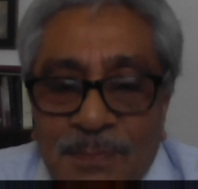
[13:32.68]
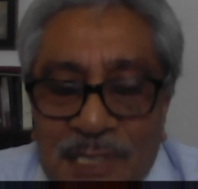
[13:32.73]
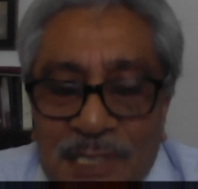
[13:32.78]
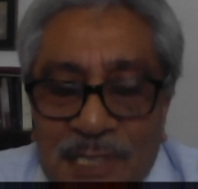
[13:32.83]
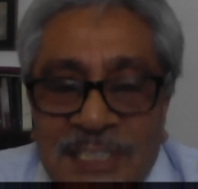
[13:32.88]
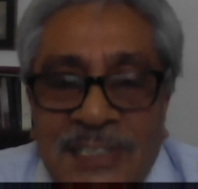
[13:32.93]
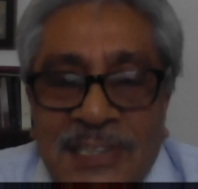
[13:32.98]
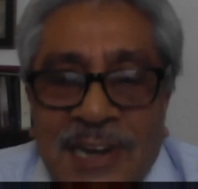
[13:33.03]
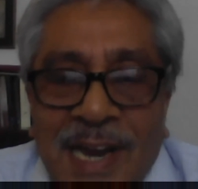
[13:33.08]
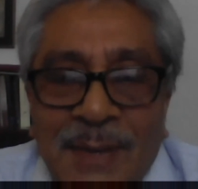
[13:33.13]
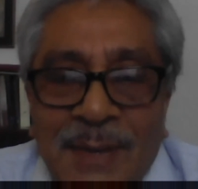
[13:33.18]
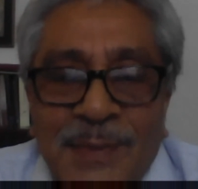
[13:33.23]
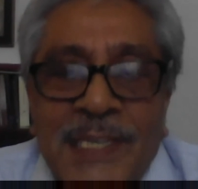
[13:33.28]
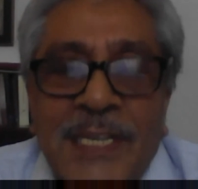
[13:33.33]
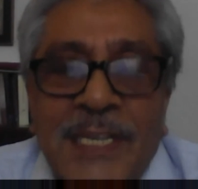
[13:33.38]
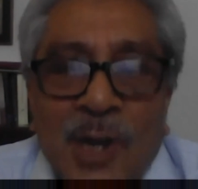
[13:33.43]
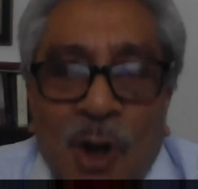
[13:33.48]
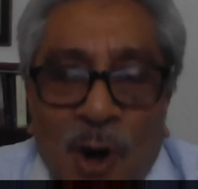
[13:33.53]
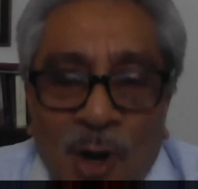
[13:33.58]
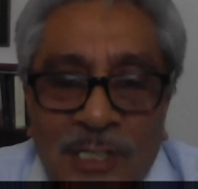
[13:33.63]

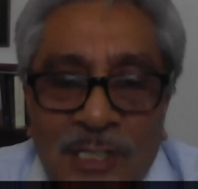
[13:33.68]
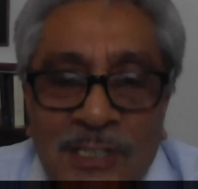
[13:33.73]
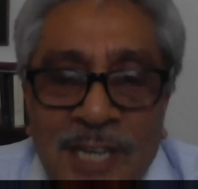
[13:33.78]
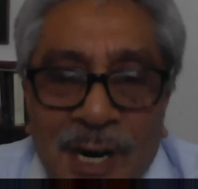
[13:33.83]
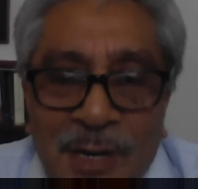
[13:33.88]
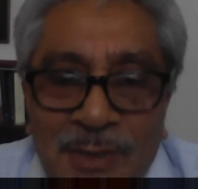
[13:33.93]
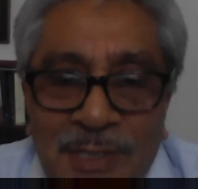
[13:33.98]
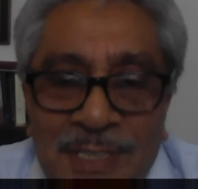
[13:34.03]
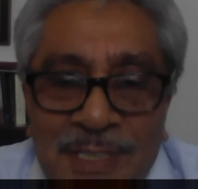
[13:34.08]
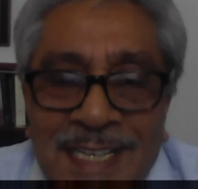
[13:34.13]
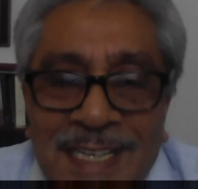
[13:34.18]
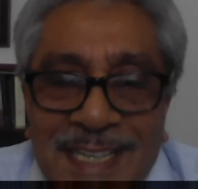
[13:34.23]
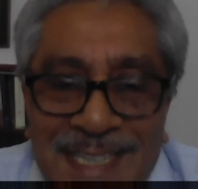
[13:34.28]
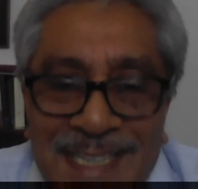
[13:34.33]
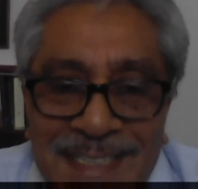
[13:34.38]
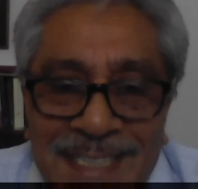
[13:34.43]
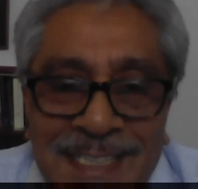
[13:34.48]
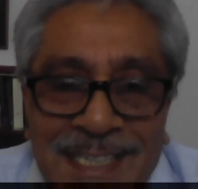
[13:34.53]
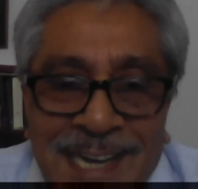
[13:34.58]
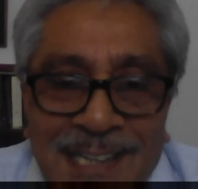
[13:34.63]
prescribing a lockdown
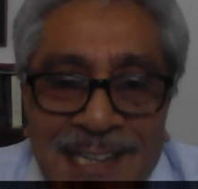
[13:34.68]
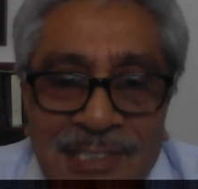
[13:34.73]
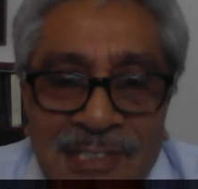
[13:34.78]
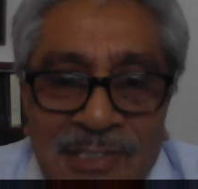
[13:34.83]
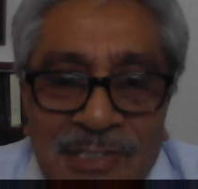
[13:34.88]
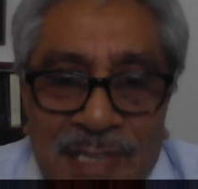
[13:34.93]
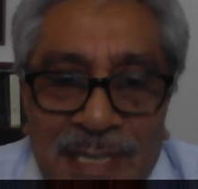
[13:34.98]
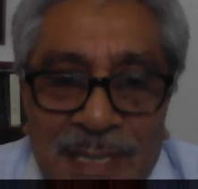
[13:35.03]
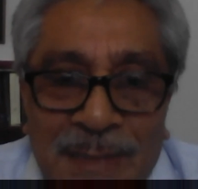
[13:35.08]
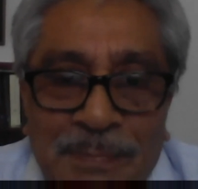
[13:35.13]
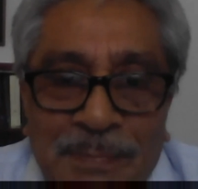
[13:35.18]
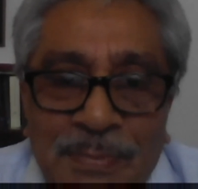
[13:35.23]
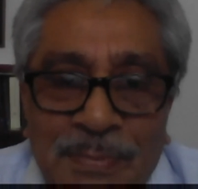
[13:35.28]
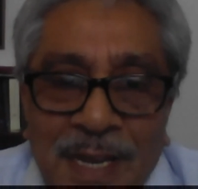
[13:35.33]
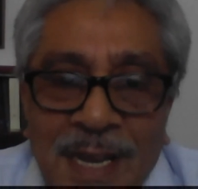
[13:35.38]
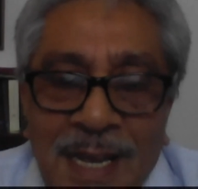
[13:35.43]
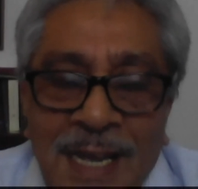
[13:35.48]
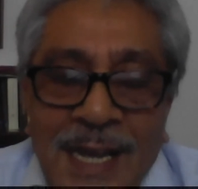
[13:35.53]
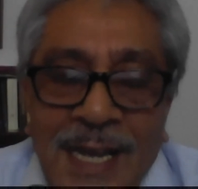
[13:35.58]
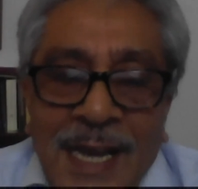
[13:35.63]
in the country.
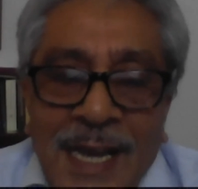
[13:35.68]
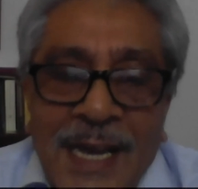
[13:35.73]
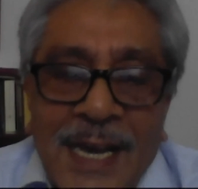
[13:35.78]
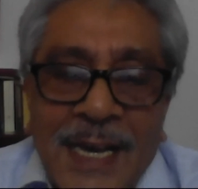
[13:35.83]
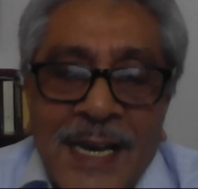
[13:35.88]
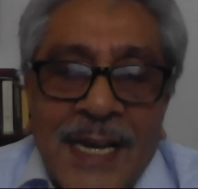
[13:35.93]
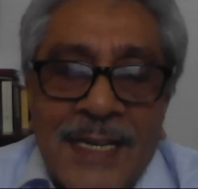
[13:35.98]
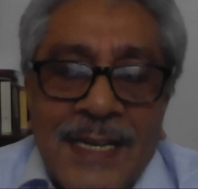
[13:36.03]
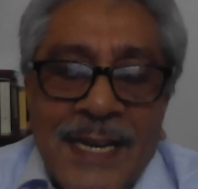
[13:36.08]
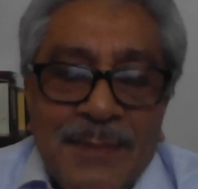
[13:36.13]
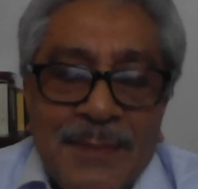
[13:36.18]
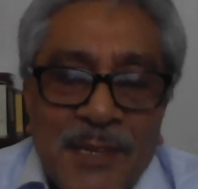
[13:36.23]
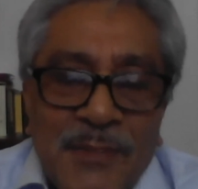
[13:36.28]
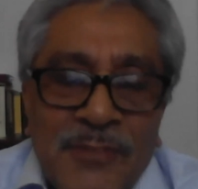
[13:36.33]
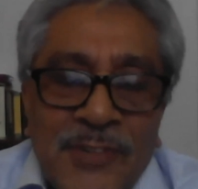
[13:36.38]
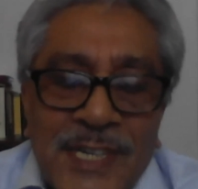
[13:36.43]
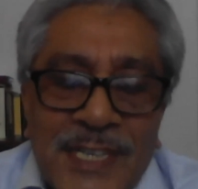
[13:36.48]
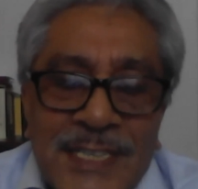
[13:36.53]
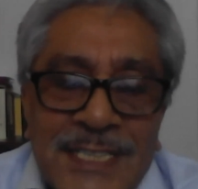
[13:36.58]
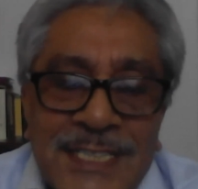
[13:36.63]
Let me
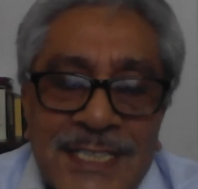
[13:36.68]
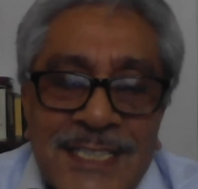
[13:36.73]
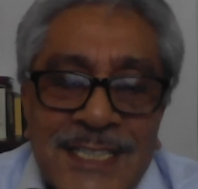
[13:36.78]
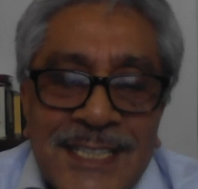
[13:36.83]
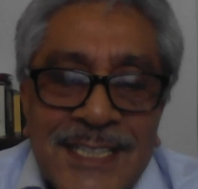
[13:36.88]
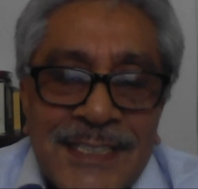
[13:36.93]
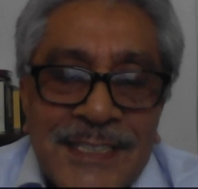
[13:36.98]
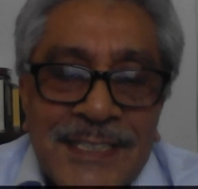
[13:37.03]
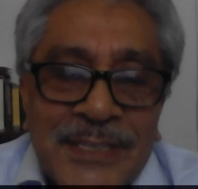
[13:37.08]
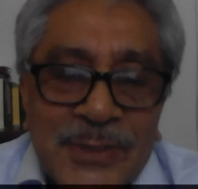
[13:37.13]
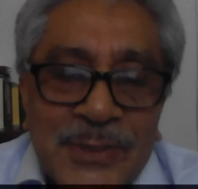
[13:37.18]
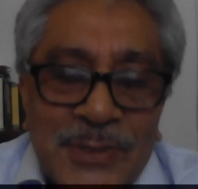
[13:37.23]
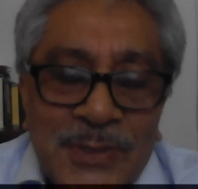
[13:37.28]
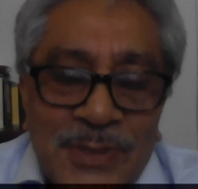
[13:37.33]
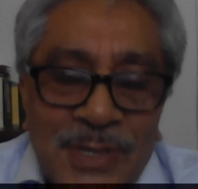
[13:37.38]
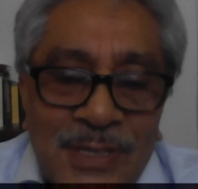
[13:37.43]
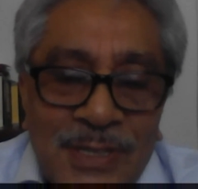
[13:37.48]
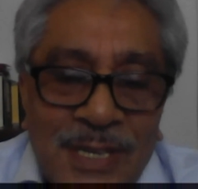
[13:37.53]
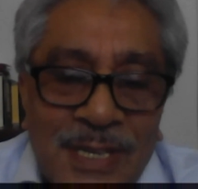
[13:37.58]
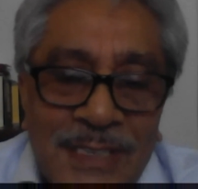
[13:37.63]
first turn to
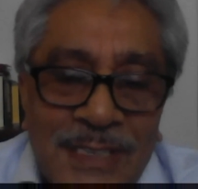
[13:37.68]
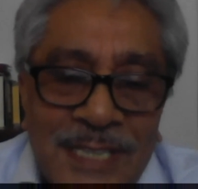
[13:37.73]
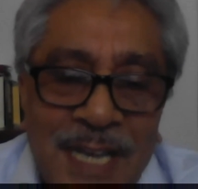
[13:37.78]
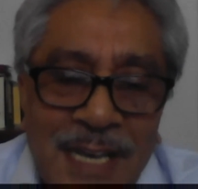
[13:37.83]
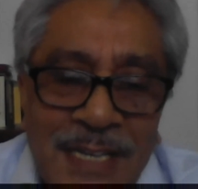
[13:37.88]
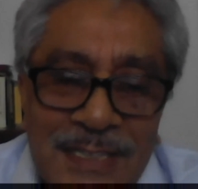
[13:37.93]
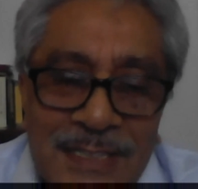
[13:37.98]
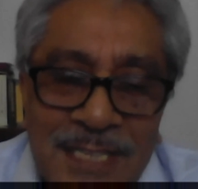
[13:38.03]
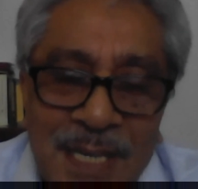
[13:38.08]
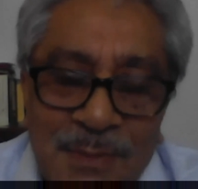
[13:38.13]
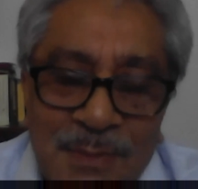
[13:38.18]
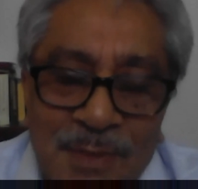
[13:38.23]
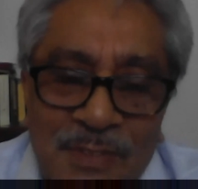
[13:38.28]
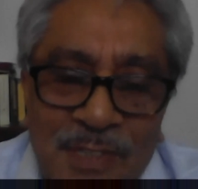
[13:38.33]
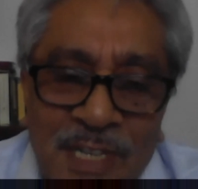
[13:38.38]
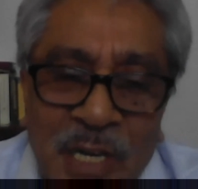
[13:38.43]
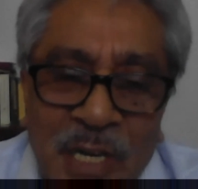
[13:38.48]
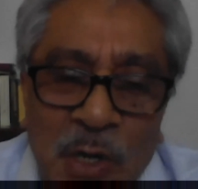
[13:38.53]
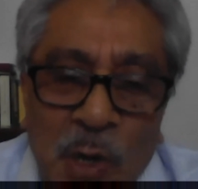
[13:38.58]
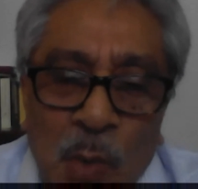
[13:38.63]
some of
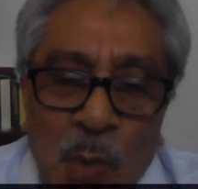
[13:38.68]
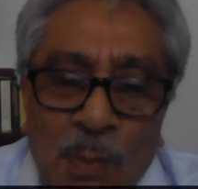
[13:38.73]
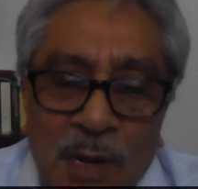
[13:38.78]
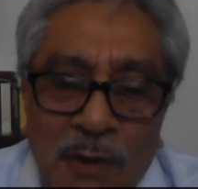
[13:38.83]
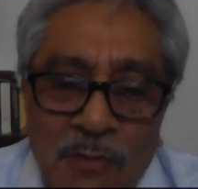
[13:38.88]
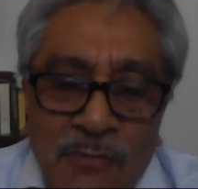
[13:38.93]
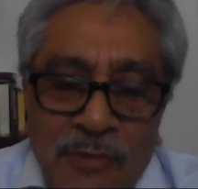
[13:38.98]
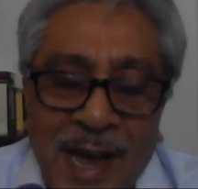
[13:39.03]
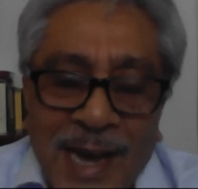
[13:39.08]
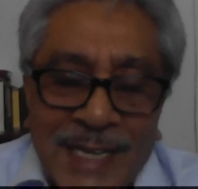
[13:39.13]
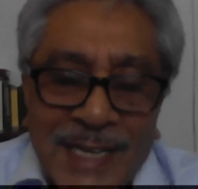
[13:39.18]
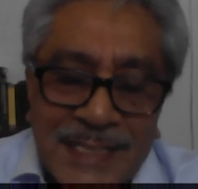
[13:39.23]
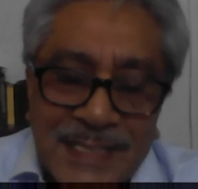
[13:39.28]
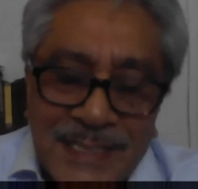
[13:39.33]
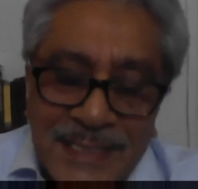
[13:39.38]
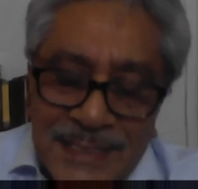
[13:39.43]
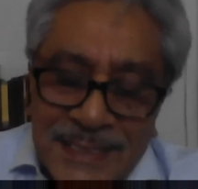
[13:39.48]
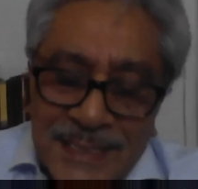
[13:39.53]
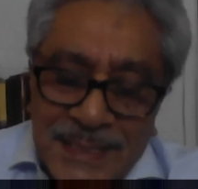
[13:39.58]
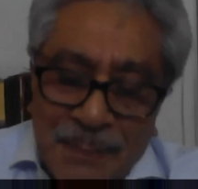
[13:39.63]
the global
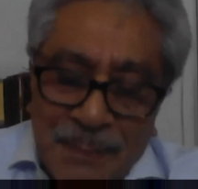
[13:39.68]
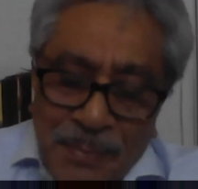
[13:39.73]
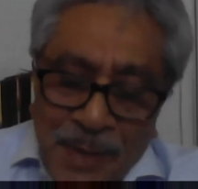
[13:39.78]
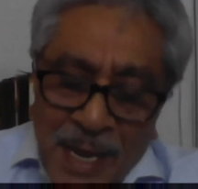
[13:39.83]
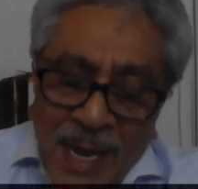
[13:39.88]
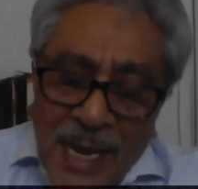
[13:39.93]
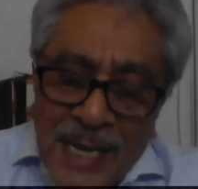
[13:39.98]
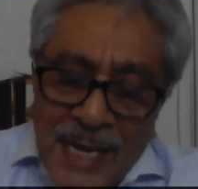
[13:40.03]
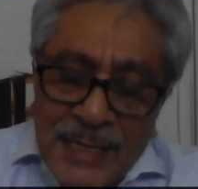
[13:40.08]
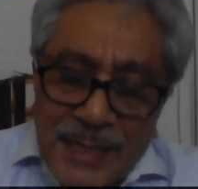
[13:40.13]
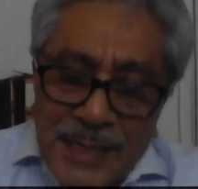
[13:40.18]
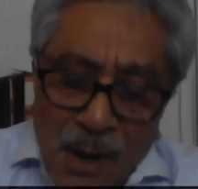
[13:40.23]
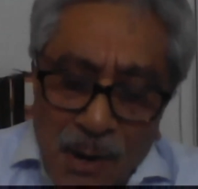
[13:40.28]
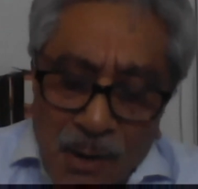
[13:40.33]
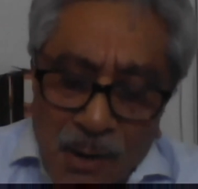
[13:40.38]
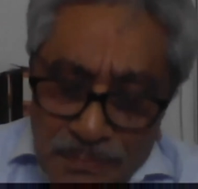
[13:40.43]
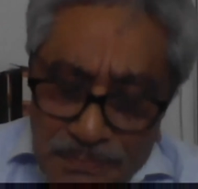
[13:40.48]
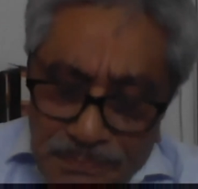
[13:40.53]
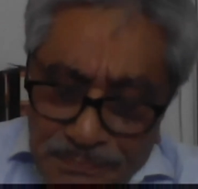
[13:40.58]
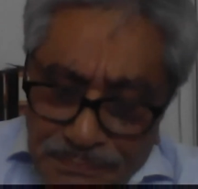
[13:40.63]
factors.
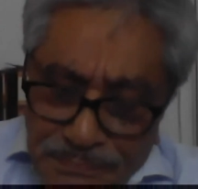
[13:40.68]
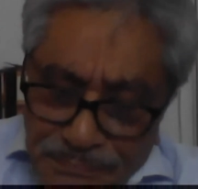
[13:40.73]
Now,